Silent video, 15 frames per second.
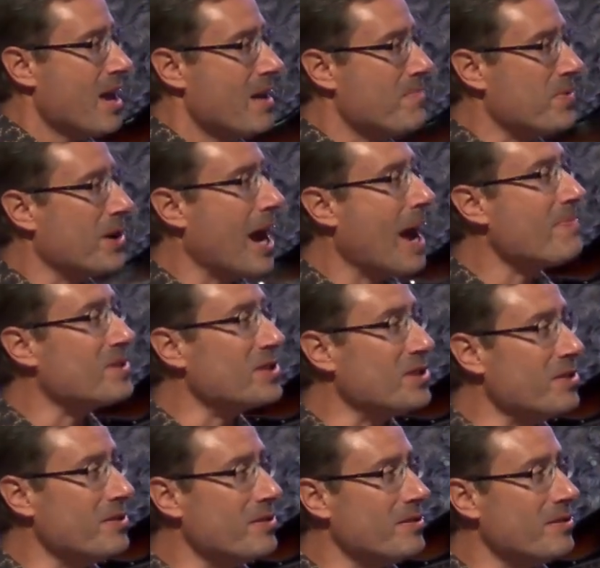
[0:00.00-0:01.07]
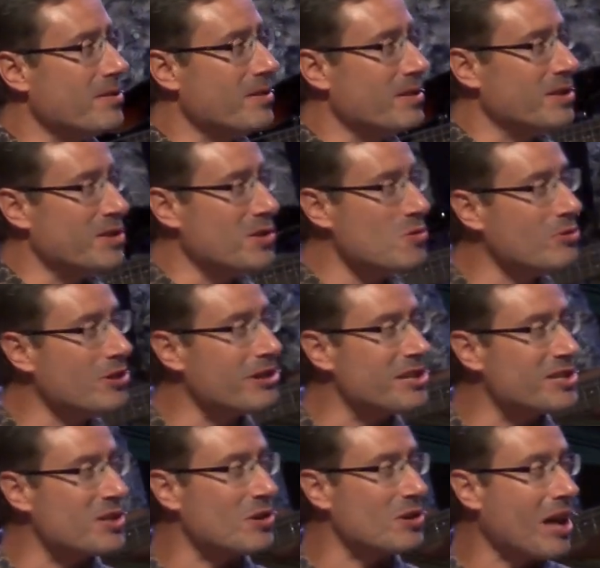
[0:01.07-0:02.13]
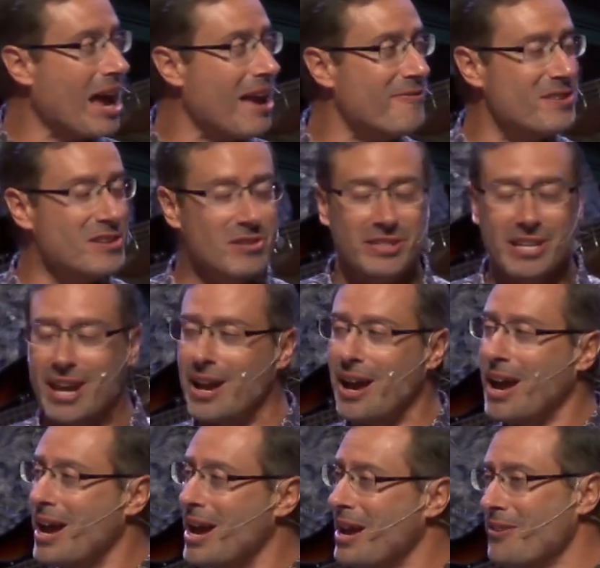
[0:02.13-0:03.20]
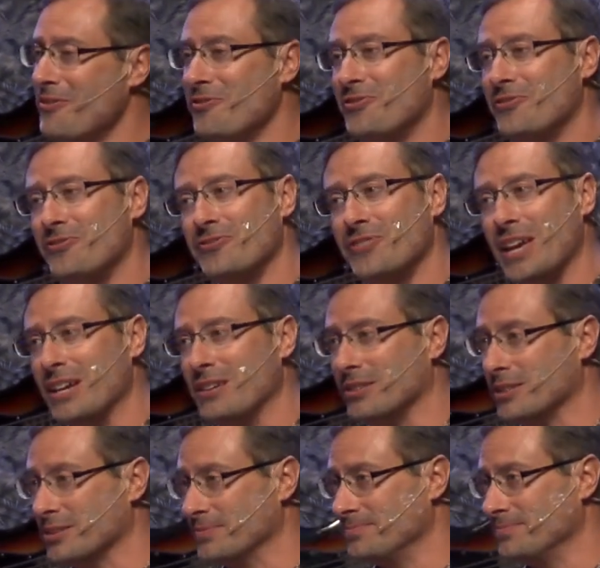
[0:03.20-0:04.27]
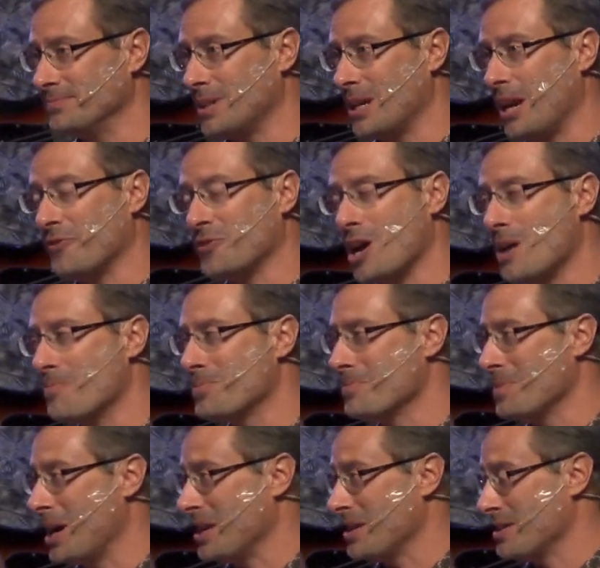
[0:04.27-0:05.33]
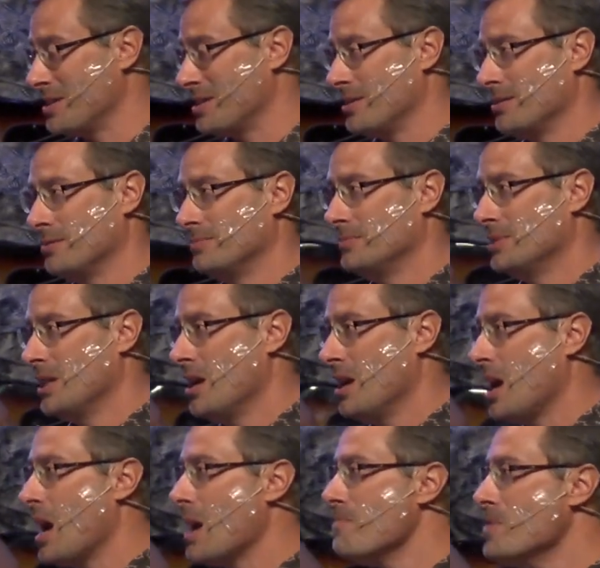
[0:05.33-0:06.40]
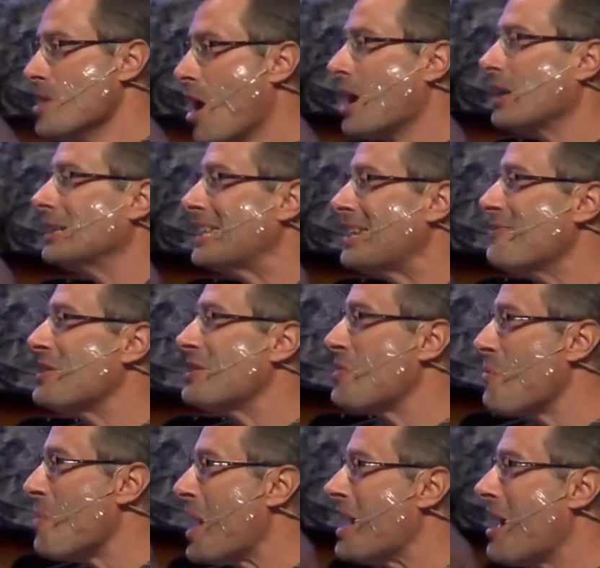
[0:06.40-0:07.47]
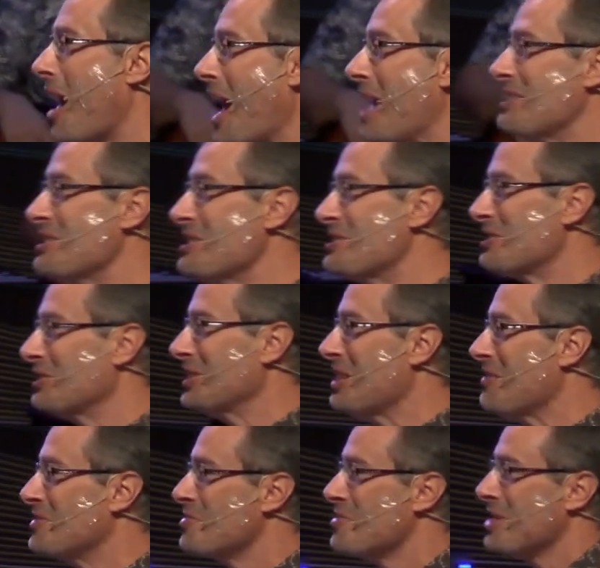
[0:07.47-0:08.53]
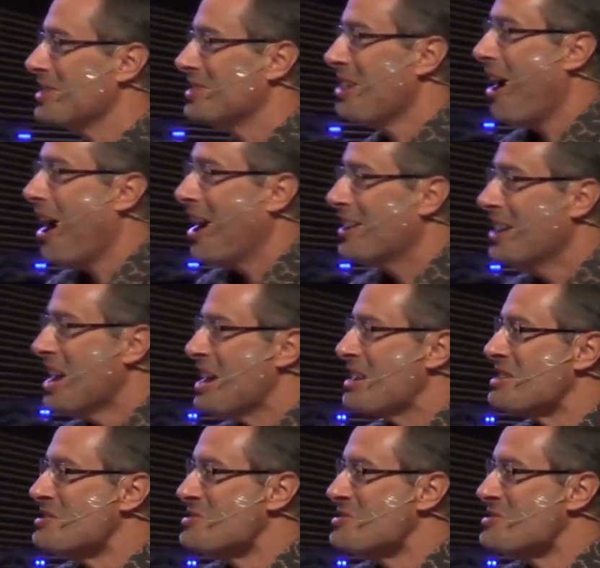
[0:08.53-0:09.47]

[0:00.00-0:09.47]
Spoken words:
Perhaps you look at your life and you say, I've failed. I've compromised. I'm not living the way I need to live so that God can